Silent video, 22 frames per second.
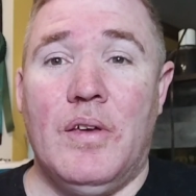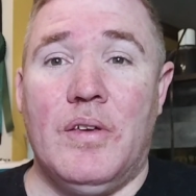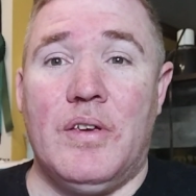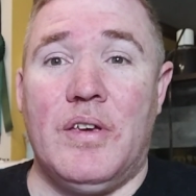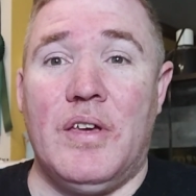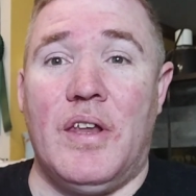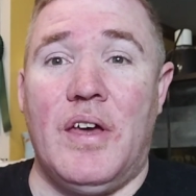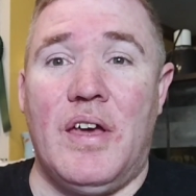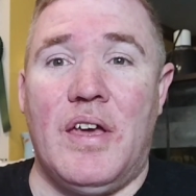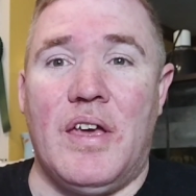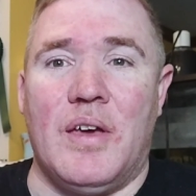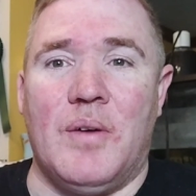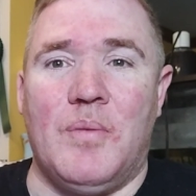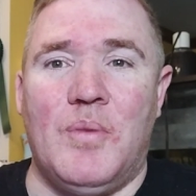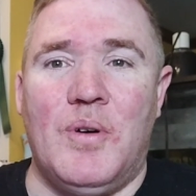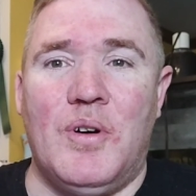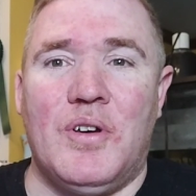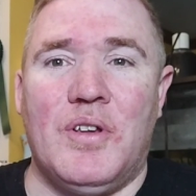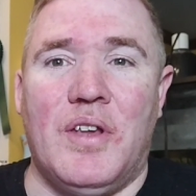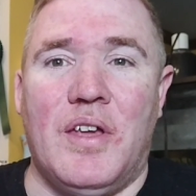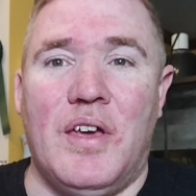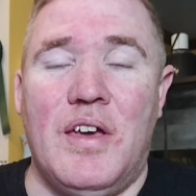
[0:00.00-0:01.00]
G'day and
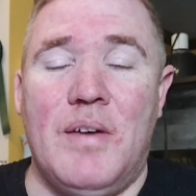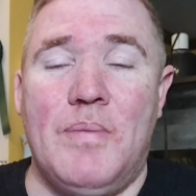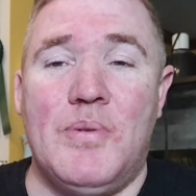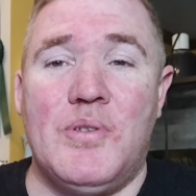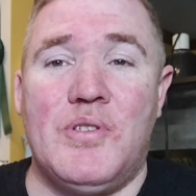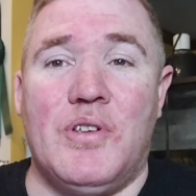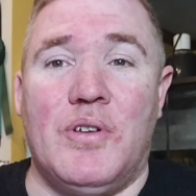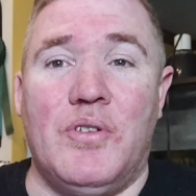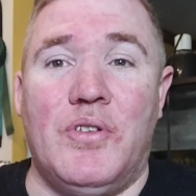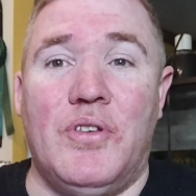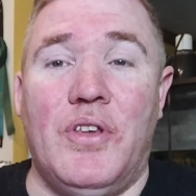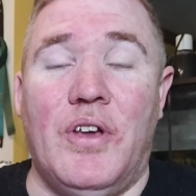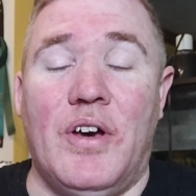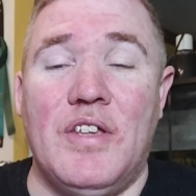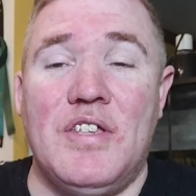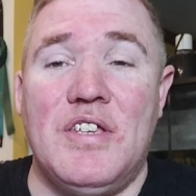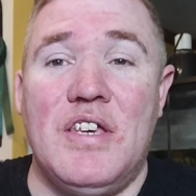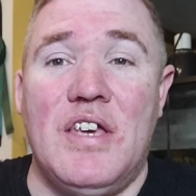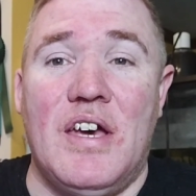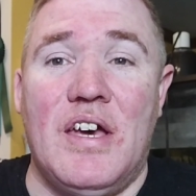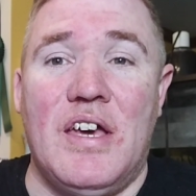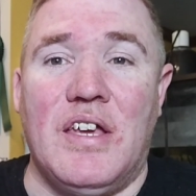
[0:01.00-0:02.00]
welcome to episode
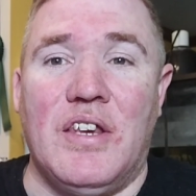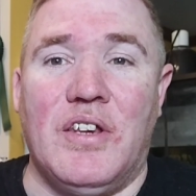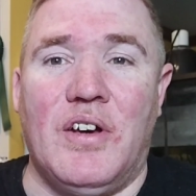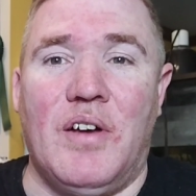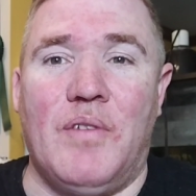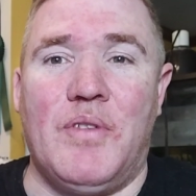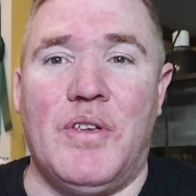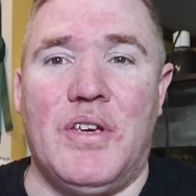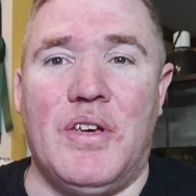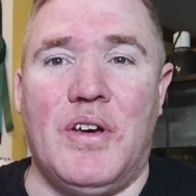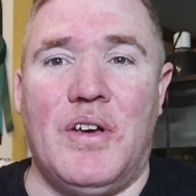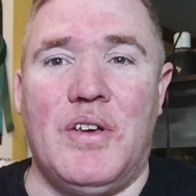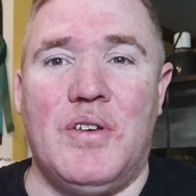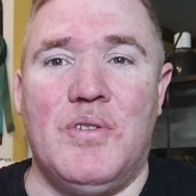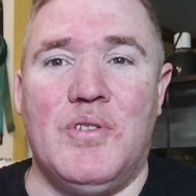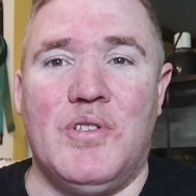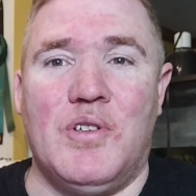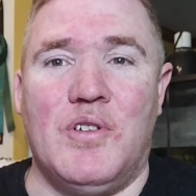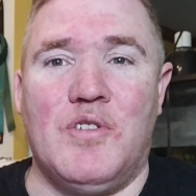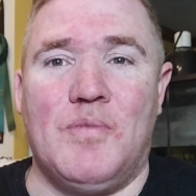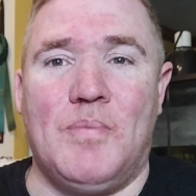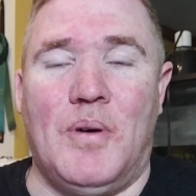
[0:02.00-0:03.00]
98 of the Guy Who
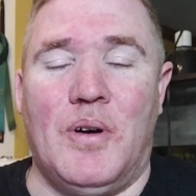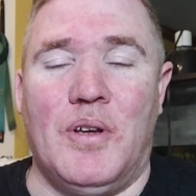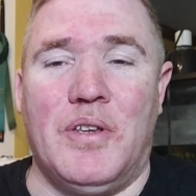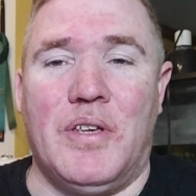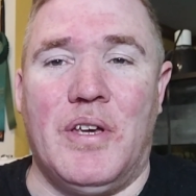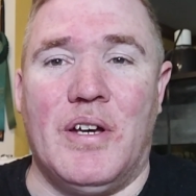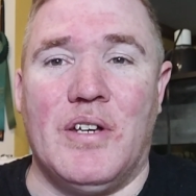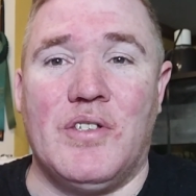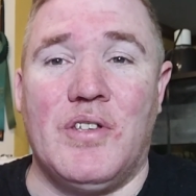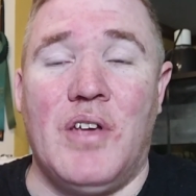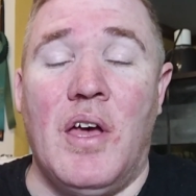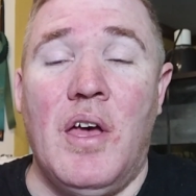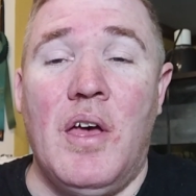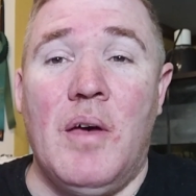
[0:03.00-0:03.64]
Sews podcast.